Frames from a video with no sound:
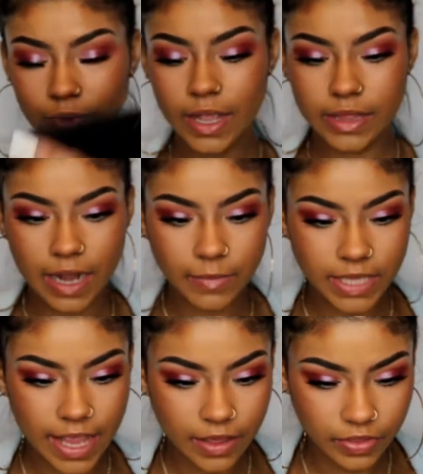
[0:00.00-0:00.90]
And then I'm gonna
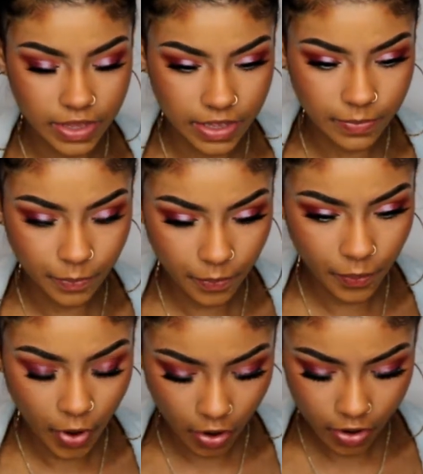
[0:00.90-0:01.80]
take the
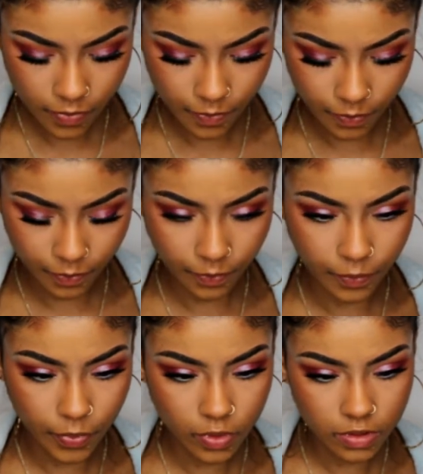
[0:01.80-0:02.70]

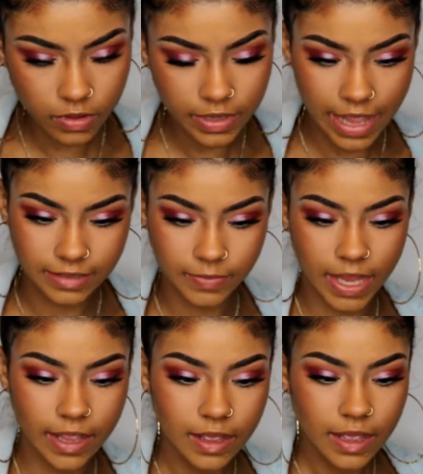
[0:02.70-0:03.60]
purple, yes, I'm
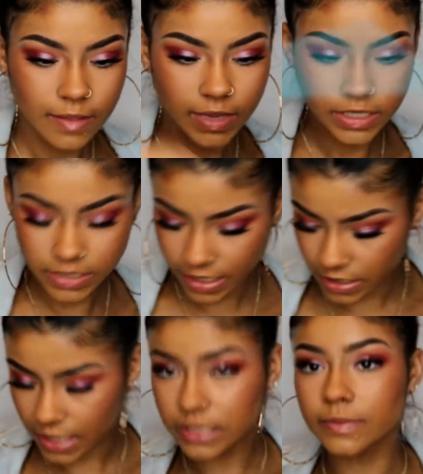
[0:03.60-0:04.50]
gonna take, they just take
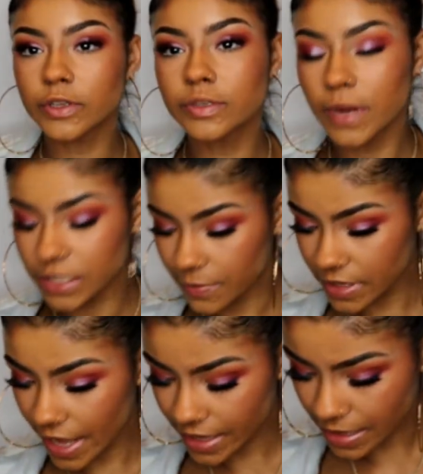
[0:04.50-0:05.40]
this like smudger brush, I'm
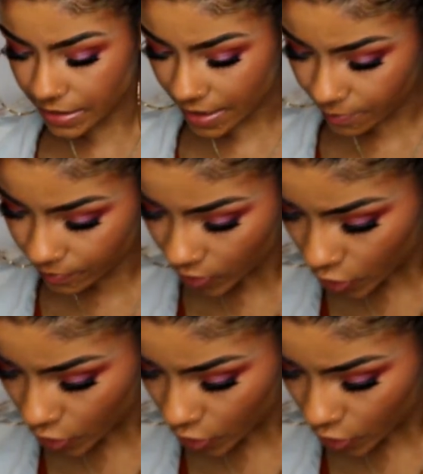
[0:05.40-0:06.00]
gonna take that thing.